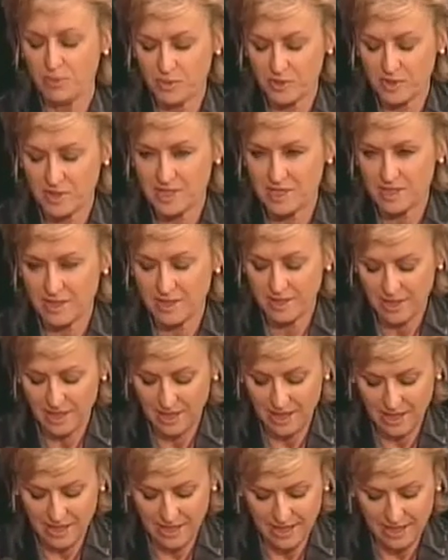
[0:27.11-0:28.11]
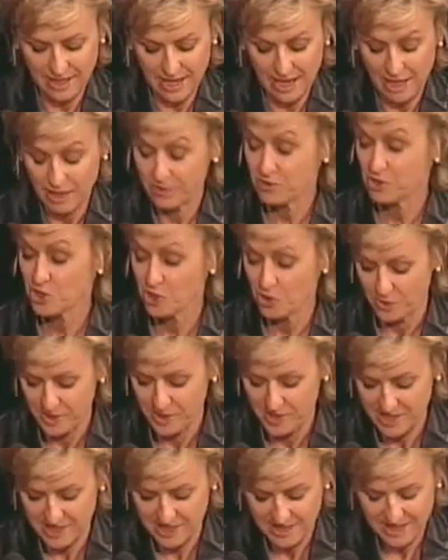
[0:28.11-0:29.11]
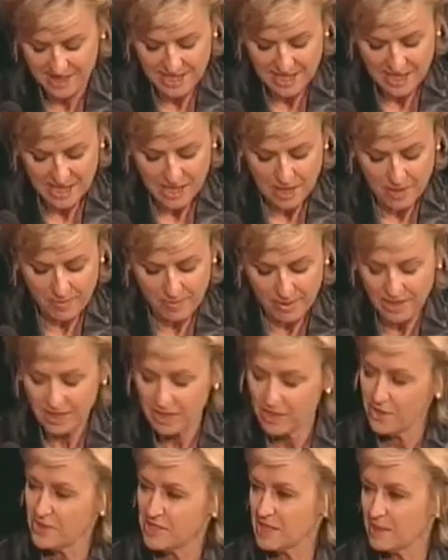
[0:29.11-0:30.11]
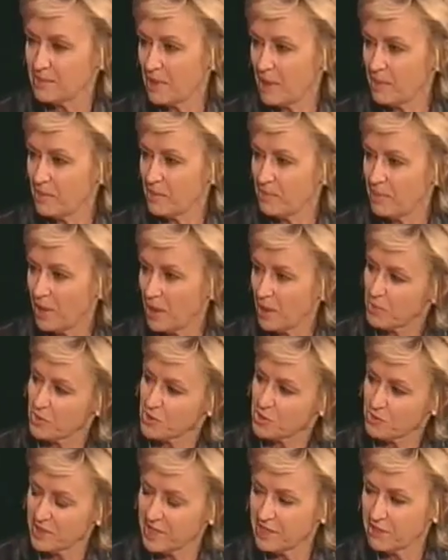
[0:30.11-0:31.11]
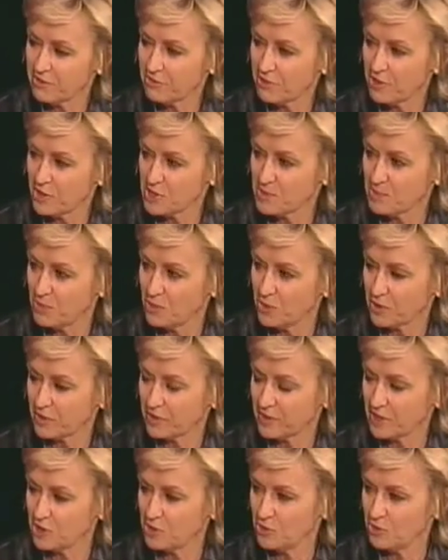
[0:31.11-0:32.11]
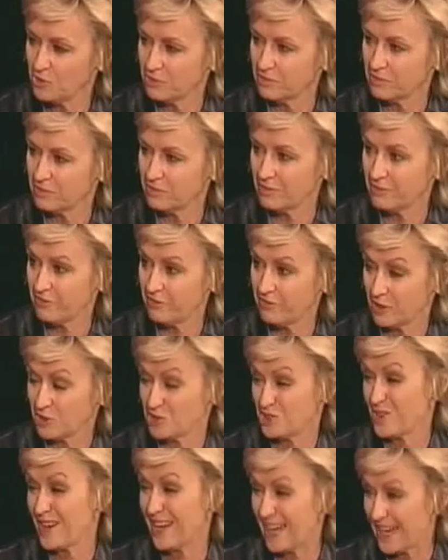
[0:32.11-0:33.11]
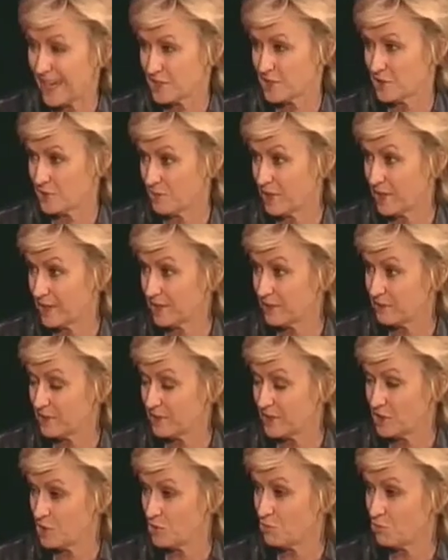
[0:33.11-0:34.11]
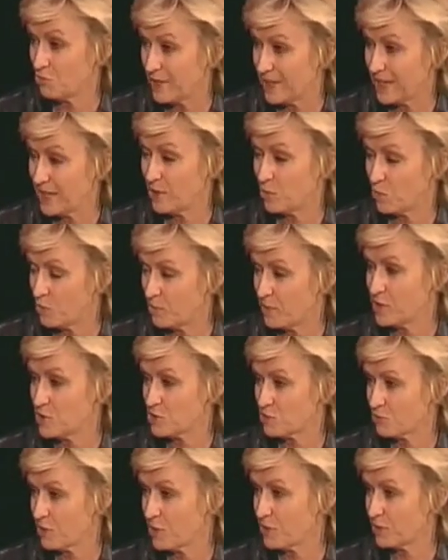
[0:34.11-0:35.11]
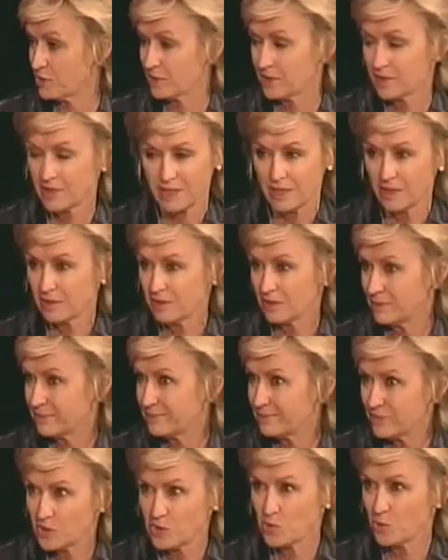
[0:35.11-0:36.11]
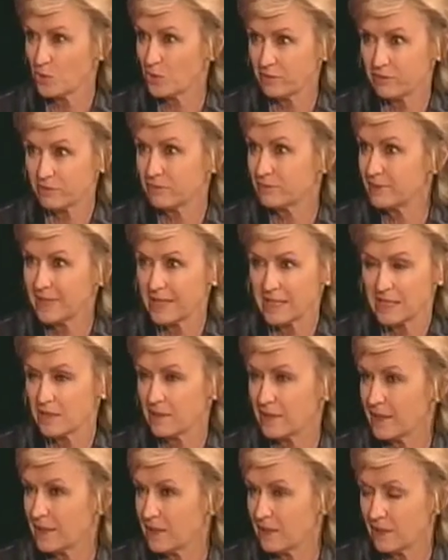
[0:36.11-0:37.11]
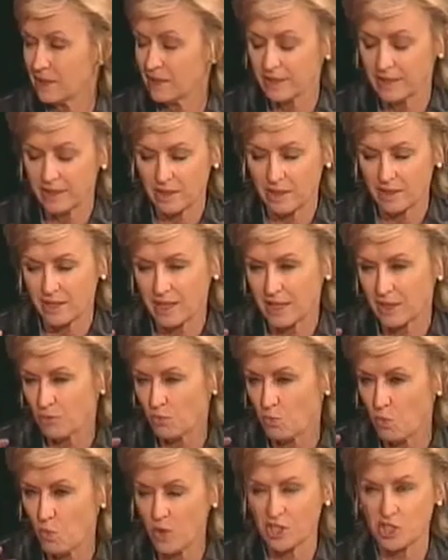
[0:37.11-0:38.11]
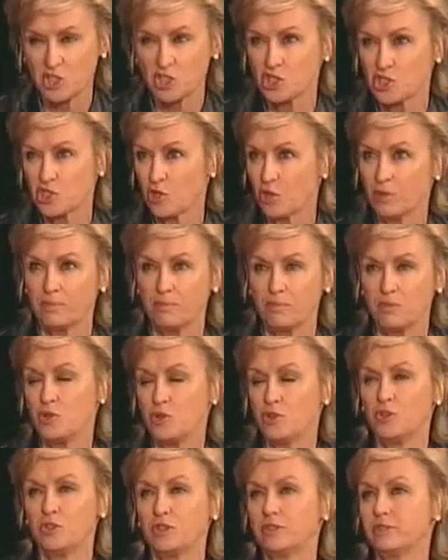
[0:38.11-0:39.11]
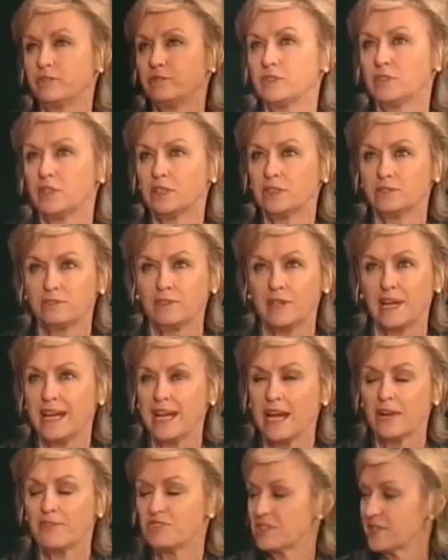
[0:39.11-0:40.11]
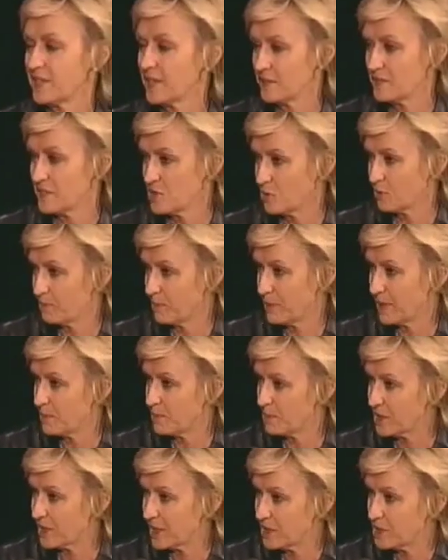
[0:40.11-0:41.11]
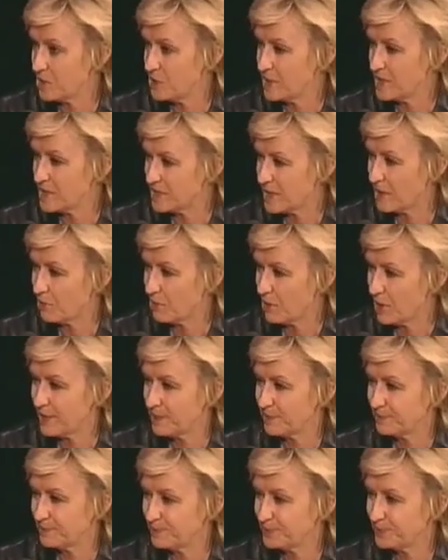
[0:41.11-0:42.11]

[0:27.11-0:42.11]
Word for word: books uh, out of choice, but Losing Mum and Pup was really the first book that you felt you had to write, that you really almost wrote sort of in a, in a, in a kind of one-shot mood of, of, I have to get this on paper. Can you, is that right?